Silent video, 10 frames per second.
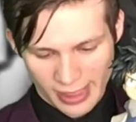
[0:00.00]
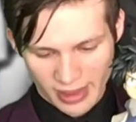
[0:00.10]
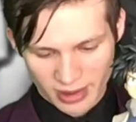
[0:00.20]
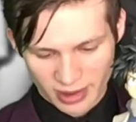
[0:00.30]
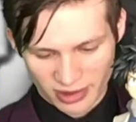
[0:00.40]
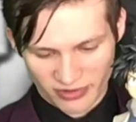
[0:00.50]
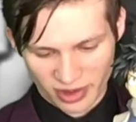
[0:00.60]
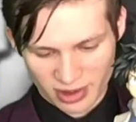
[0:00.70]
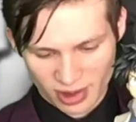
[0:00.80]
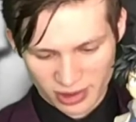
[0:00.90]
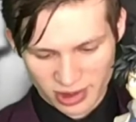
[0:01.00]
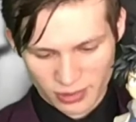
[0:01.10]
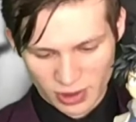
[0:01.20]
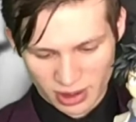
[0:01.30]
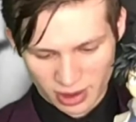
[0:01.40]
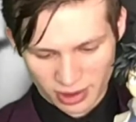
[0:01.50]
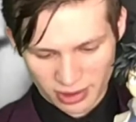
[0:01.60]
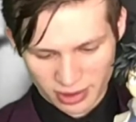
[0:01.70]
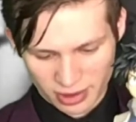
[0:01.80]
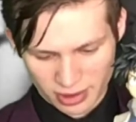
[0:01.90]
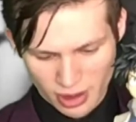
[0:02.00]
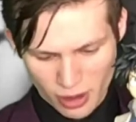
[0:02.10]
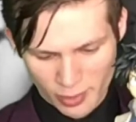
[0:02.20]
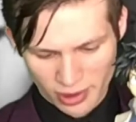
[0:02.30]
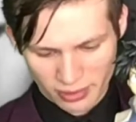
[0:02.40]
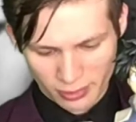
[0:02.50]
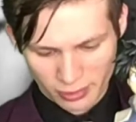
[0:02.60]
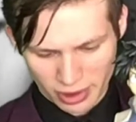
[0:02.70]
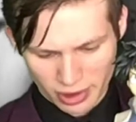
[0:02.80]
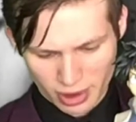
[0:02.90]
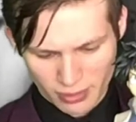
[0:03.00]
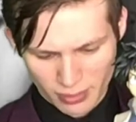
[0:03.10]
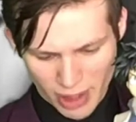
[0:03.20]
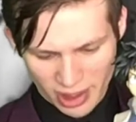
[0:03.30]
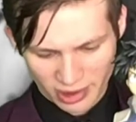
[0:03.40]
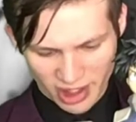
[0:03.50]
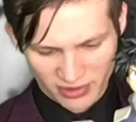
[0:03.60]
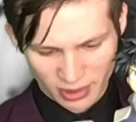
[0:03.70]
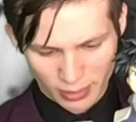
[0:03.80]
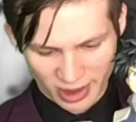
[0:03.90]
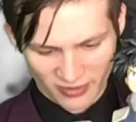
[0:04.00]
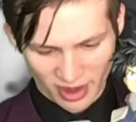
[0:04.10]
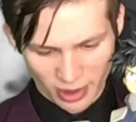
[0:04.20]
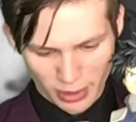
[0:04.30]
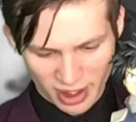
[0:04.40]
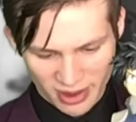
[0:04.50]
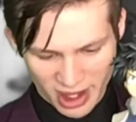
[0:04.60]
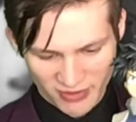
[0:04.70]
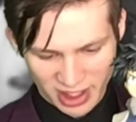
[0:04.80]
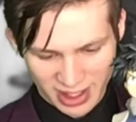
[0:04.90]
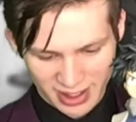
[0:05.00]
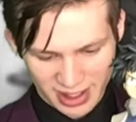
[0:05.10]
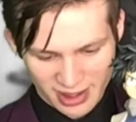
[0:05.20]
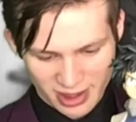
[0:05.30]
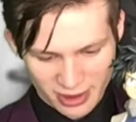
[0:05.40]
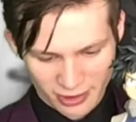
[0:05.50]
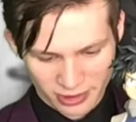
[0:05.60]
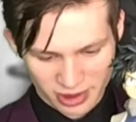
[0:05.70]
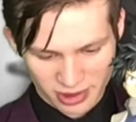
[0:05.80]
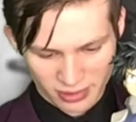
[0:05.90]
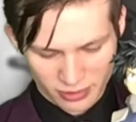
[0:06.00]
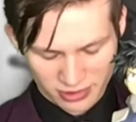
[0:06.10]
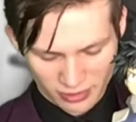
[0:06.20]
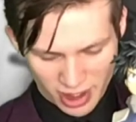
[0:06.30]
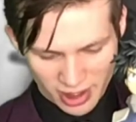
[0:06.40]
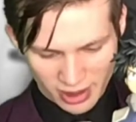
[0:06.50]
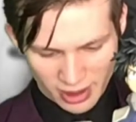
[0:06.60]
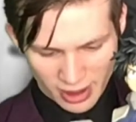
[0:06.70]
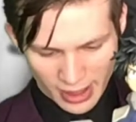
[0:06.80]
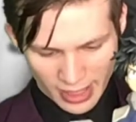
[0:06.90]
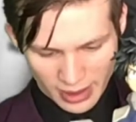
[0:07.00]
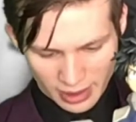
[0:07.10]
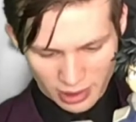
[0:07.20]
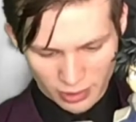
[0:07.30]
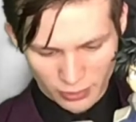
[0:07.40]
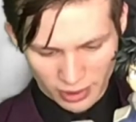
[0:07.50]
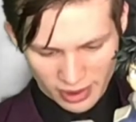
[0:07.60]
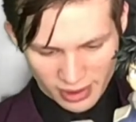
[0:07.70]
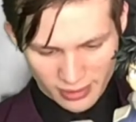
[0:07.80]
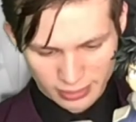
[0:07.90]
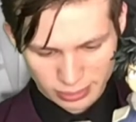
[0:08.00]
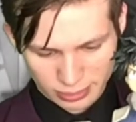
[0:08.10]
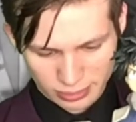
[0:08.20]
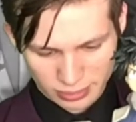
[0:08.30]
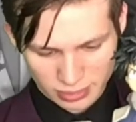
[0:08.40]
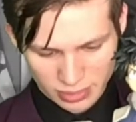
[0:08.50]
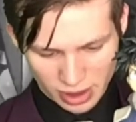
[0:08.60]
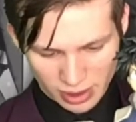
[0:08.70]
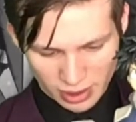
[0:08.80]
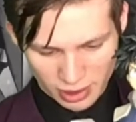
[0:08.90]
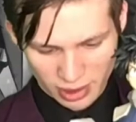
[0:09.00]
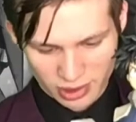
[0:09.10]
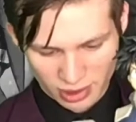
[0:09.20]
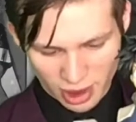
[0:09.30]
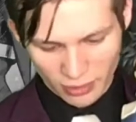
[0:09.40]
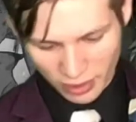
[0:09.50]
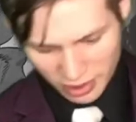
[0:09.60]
The foot soldiers we called Nomu were modeled after the big fella because every king needs his soldiers, right? Good ones. Good, strong ones.